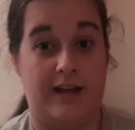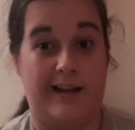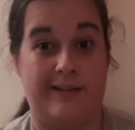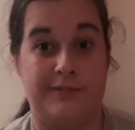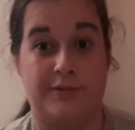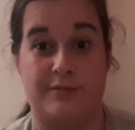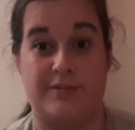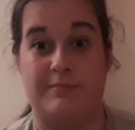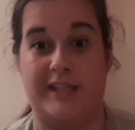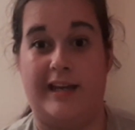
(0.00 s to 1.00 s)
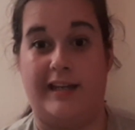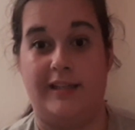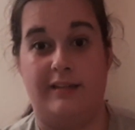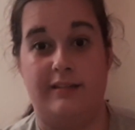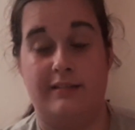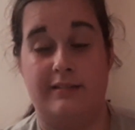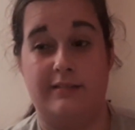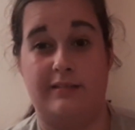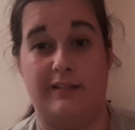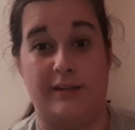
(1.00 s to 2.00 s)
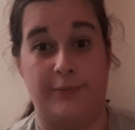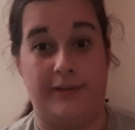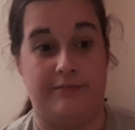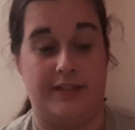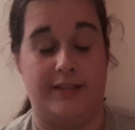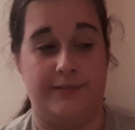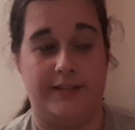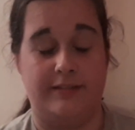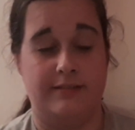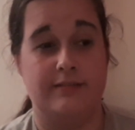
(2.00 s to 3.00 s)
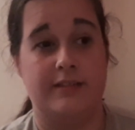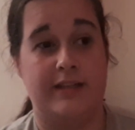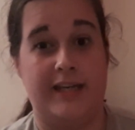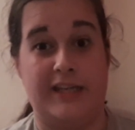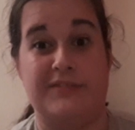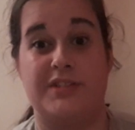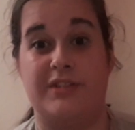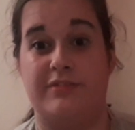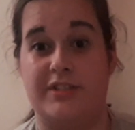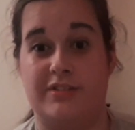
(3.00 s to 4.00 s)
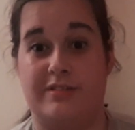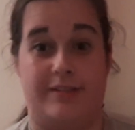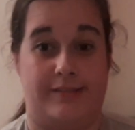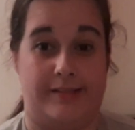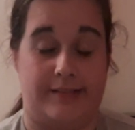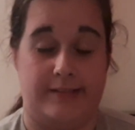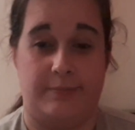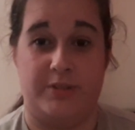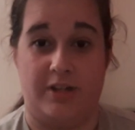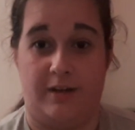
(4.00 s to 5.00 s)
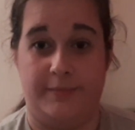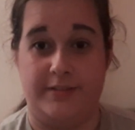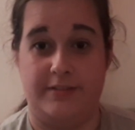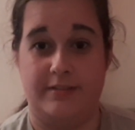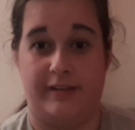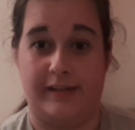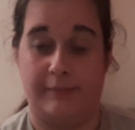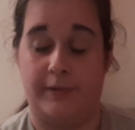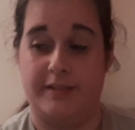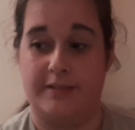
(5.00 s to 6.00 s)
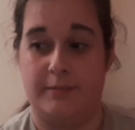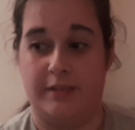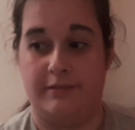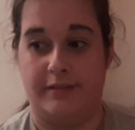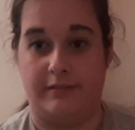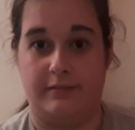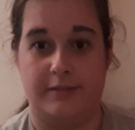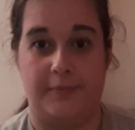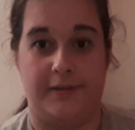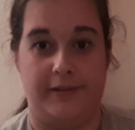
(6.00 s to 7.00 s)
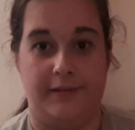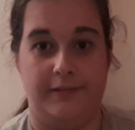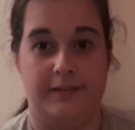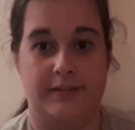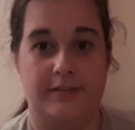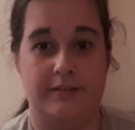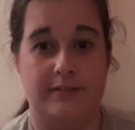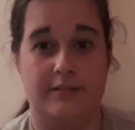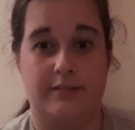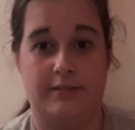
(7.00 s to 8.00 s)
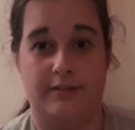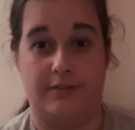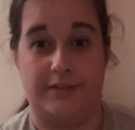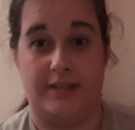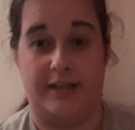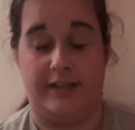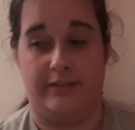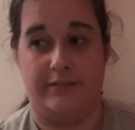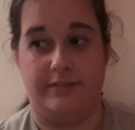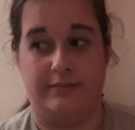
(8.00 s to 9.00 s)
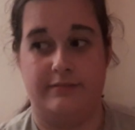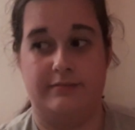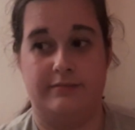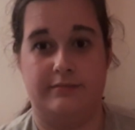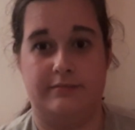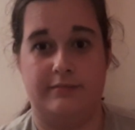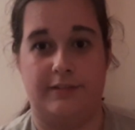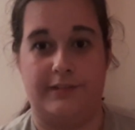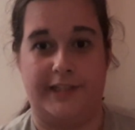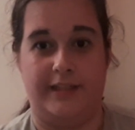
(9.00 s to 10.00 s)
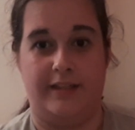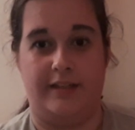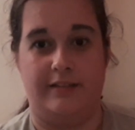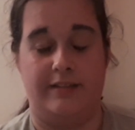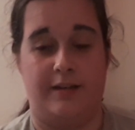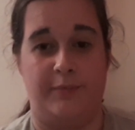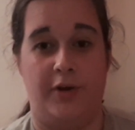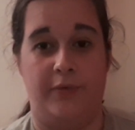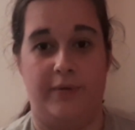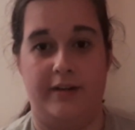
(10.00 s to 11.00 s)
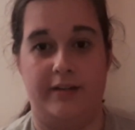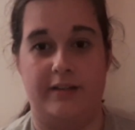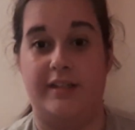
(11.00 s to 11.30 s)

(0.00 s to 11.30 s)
Have an awesome day, like whatever you're doing, even if it's just sitting in your pyjamas like I plan to be doing tomorrow, or today even, or any day that I'm not at work.